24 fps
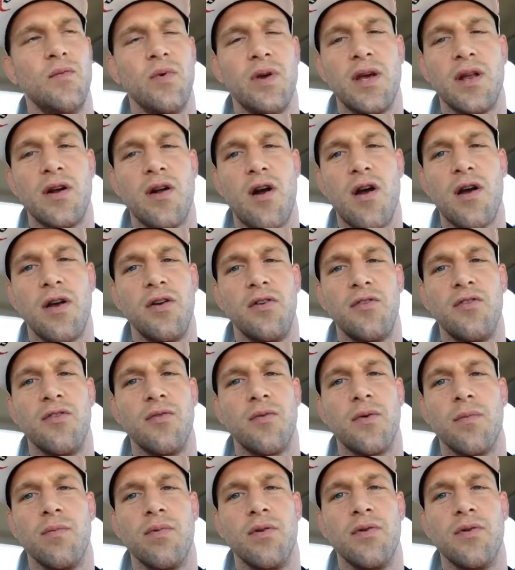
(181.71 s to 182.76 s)
we can argue
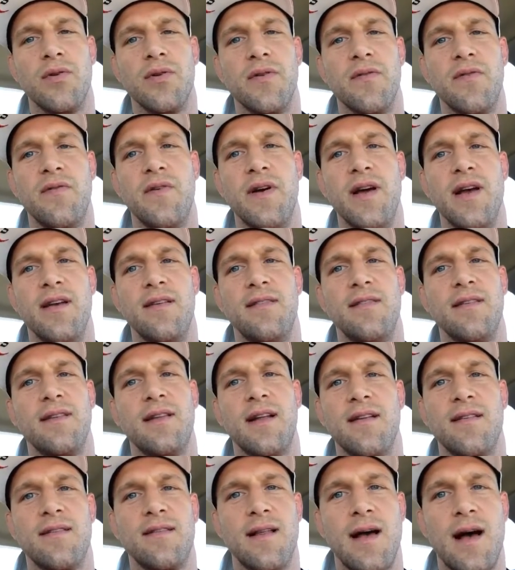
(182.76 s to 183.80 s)
till we're blue in the face that
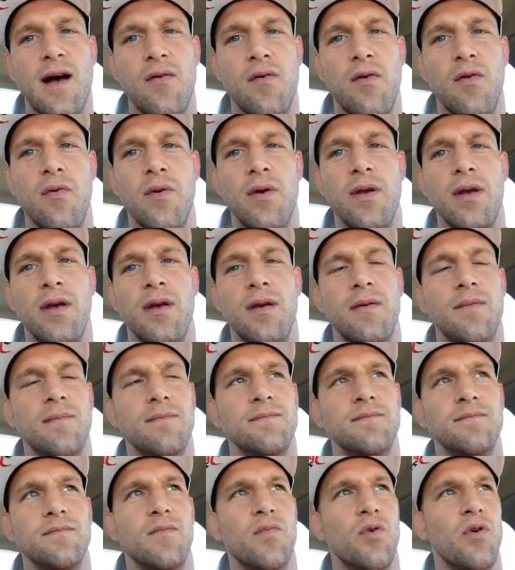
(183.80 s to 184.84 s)
that's not what we
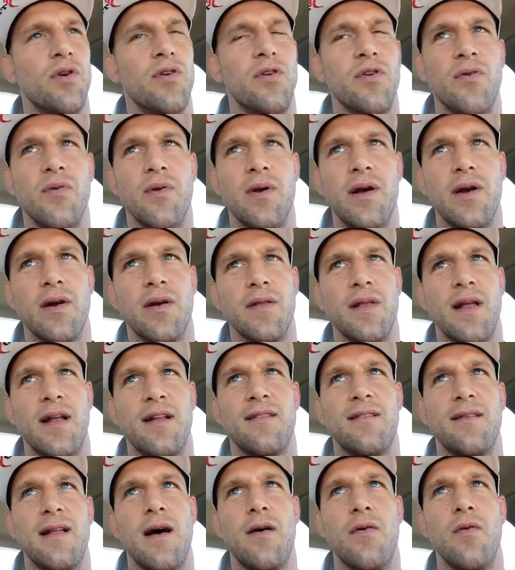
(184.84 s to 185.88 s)
were doing, or
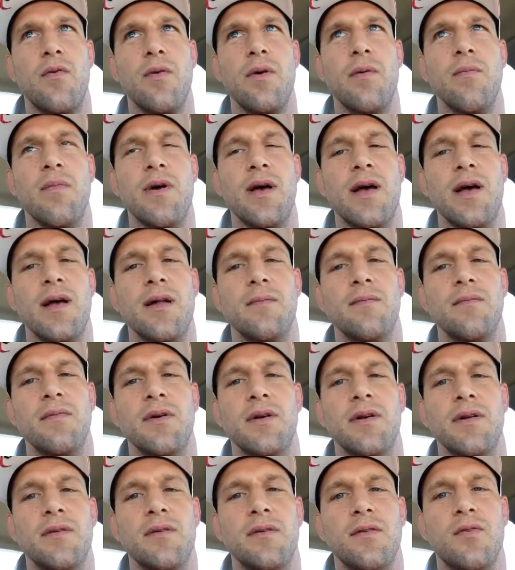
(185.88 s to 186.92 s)
that's not what we meant.
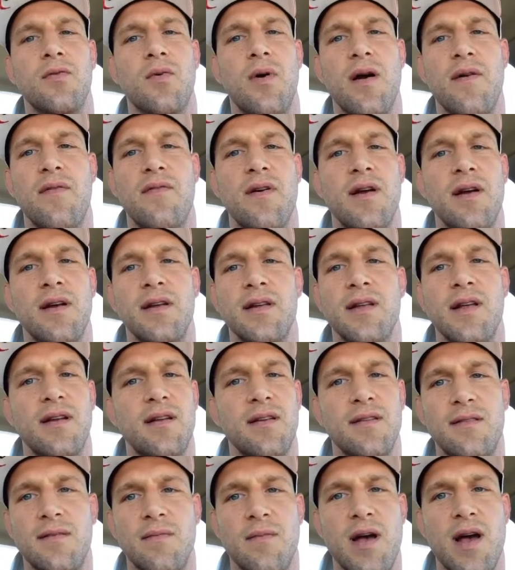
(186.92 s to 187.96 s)
But quite frankly, that
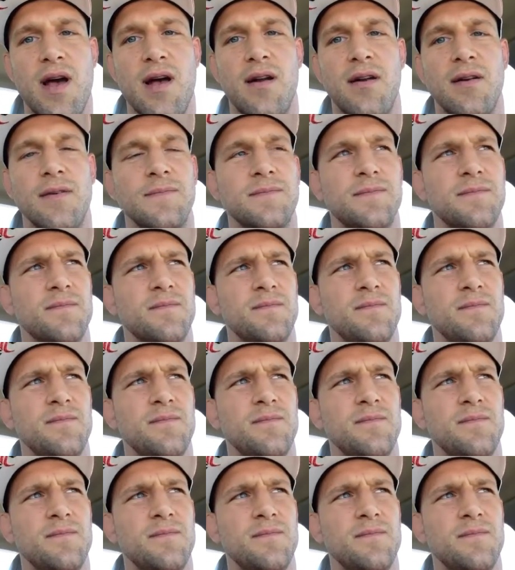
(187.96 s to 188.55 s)
doesn't matter.